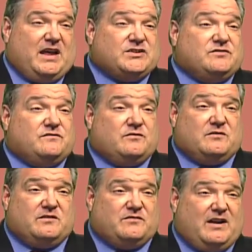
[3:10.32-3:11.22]
passion
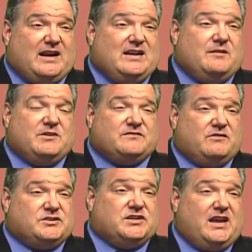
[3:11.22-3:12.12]
for academics,
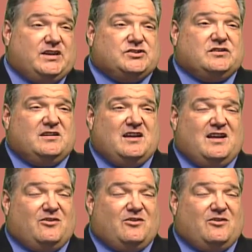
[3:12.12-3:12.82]
for education.